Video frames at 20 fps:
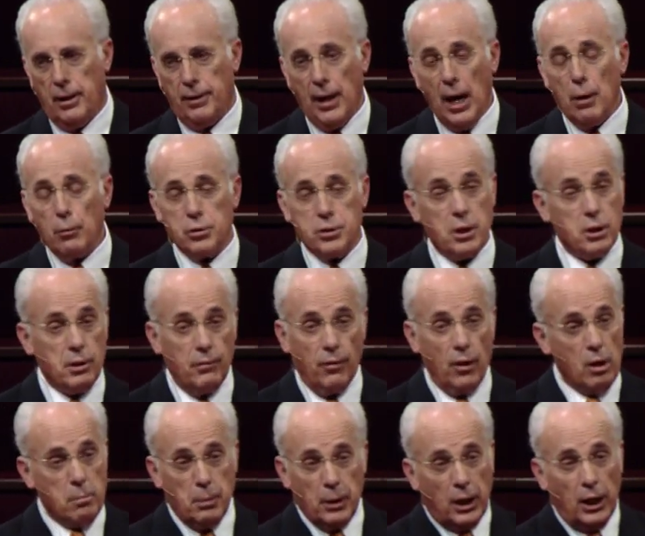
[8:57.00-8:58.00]
And that was at
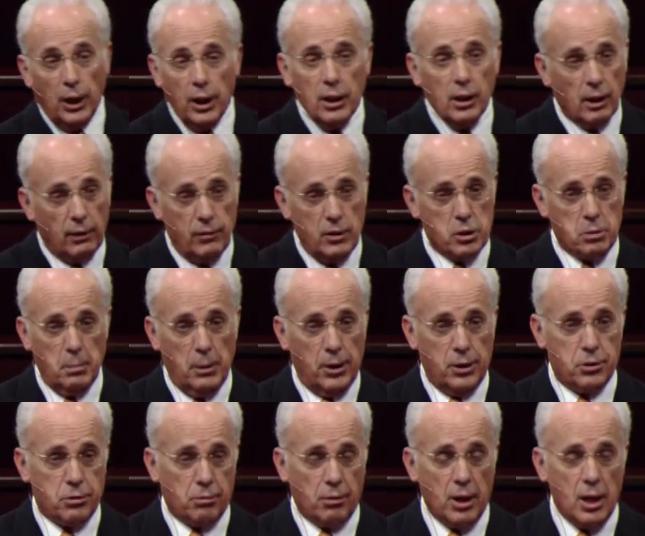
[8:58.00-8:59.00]
the very beginning of his
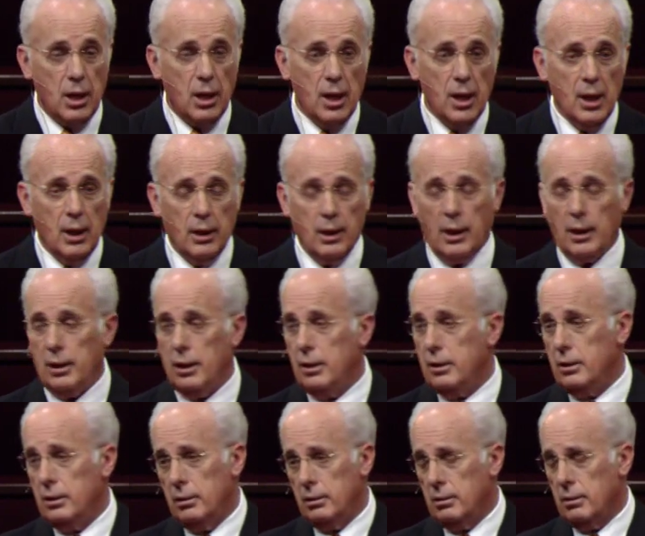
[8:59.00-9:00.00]
ministry,
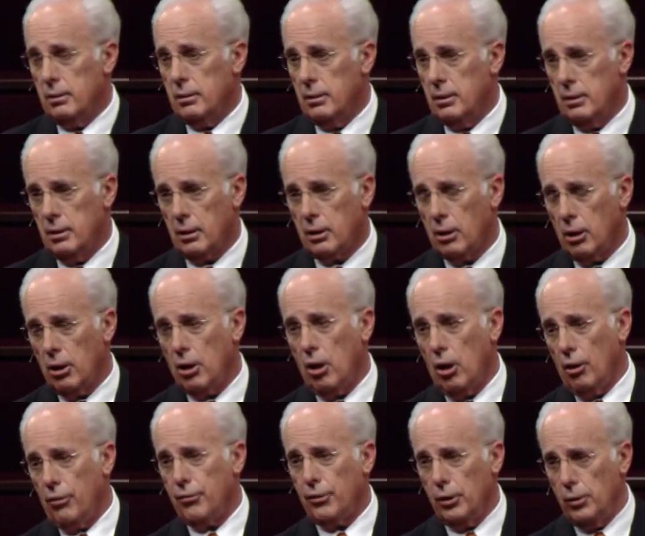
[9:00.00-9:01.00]
and it
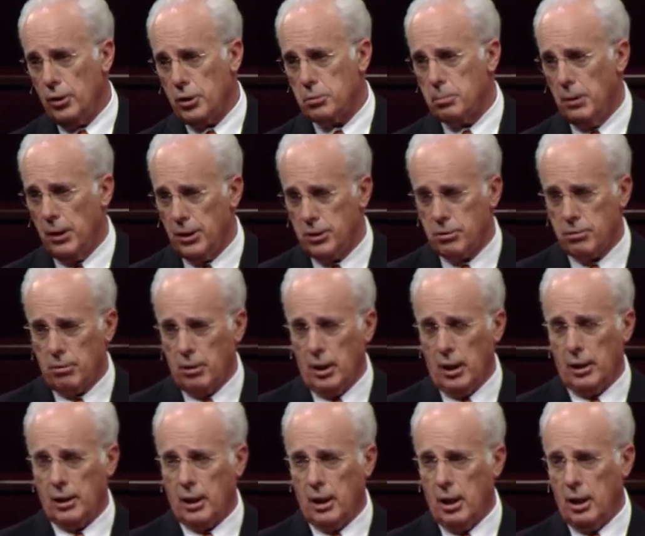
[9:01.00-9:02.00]
occurred all through his
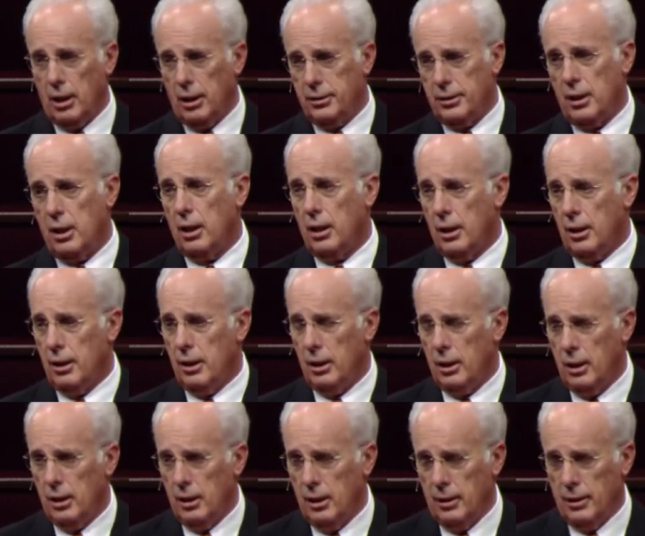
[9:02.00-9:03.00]
ministry, and again at the
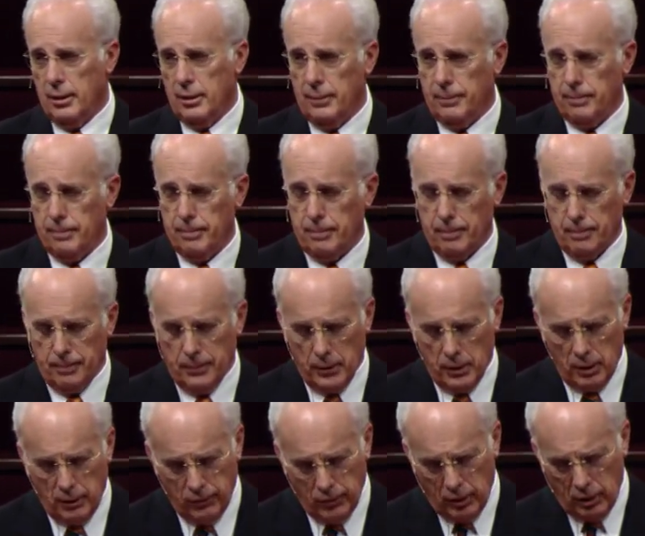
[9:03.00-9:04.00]
end,
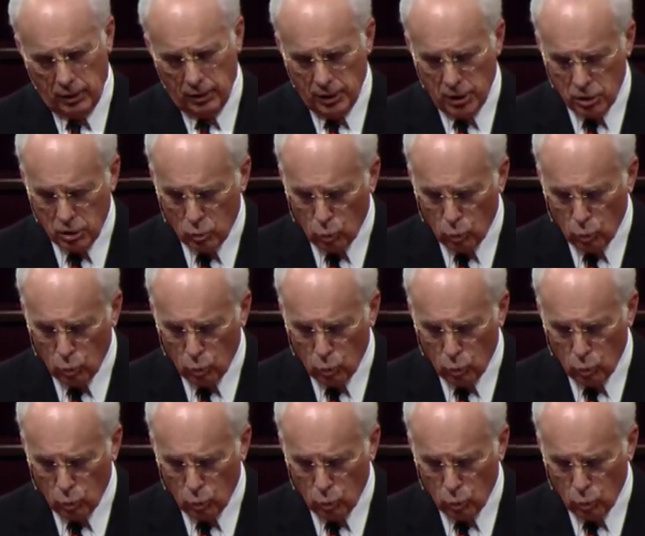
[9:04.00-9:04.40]
even in